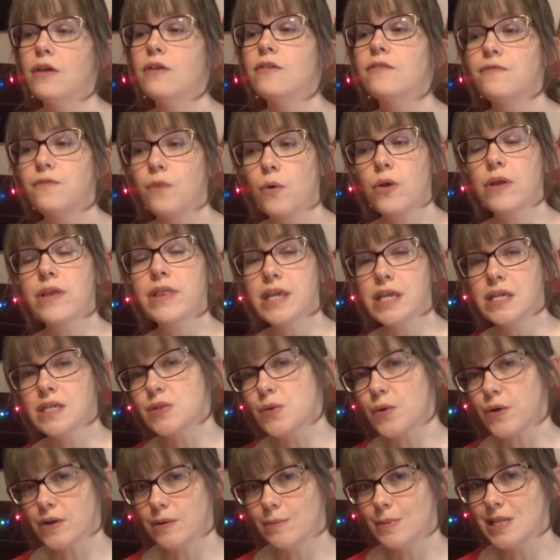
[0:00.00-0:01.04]
for these
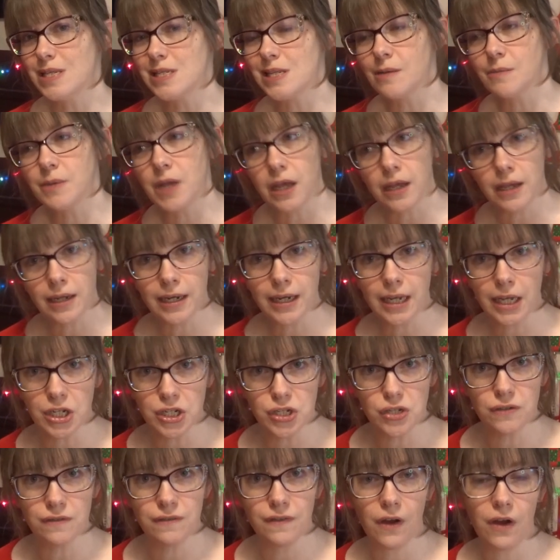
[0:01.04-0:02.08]
ornaments, I'm not going to get
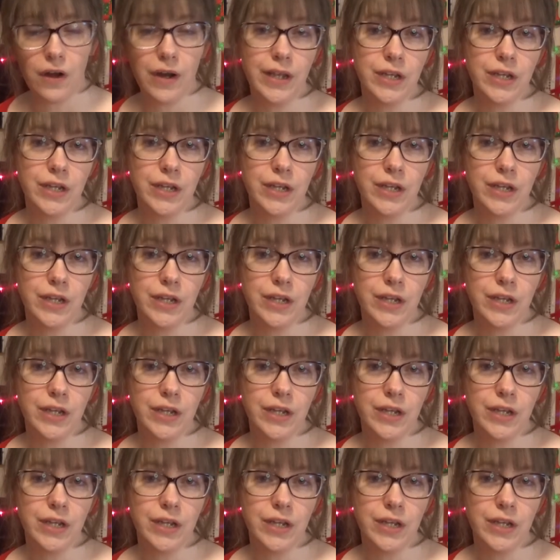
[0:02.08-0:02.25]
too far